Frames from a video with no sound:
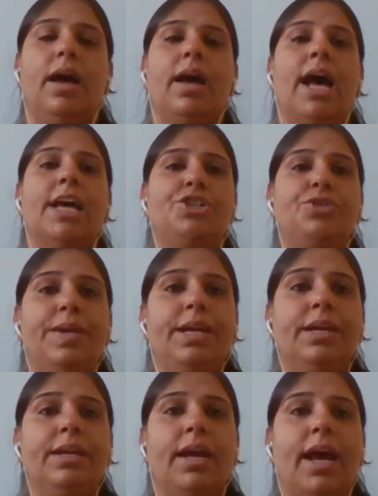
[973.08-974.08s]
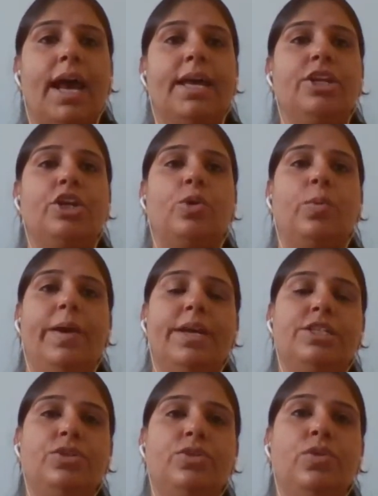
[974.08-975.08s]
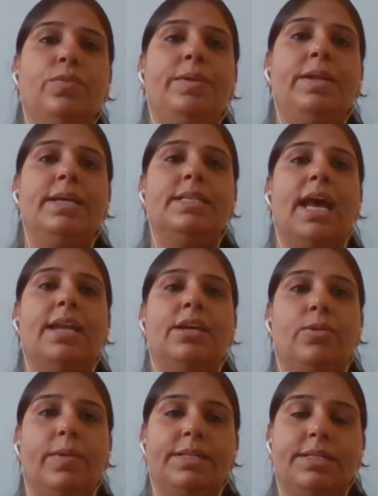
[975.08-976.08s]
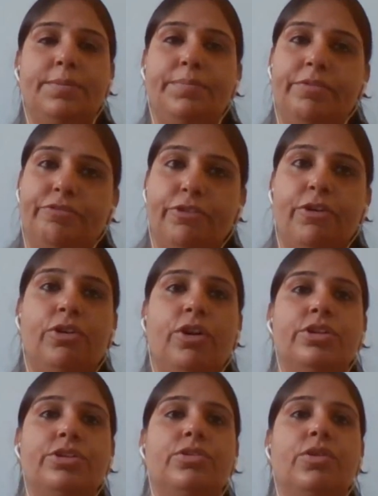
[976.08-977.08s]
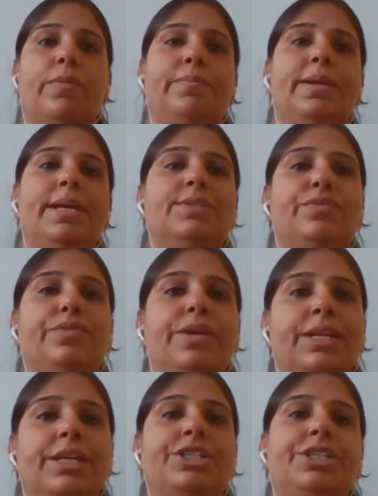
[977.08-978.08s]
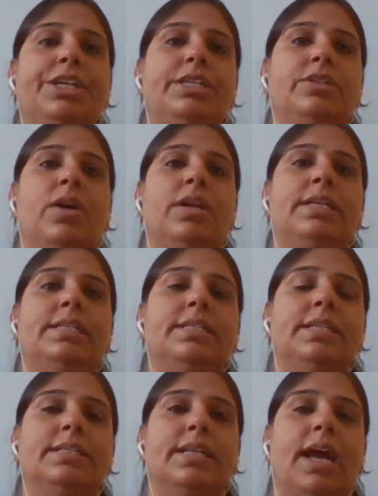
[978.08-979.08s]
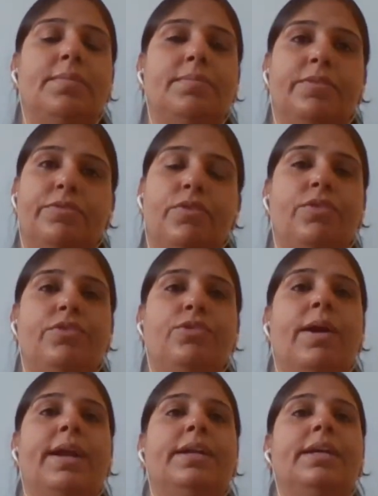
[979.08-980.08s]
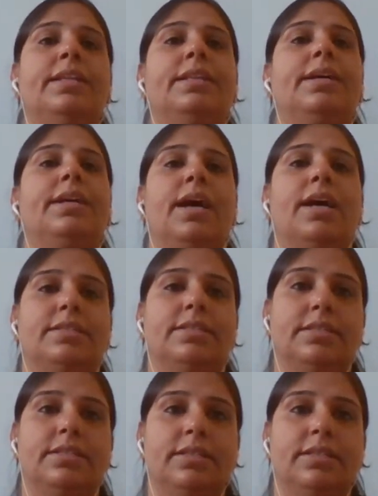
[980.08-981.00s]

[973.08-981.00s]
Ashvi, I request you, please, I requested before also, please finish it all eating time before you enter in the class.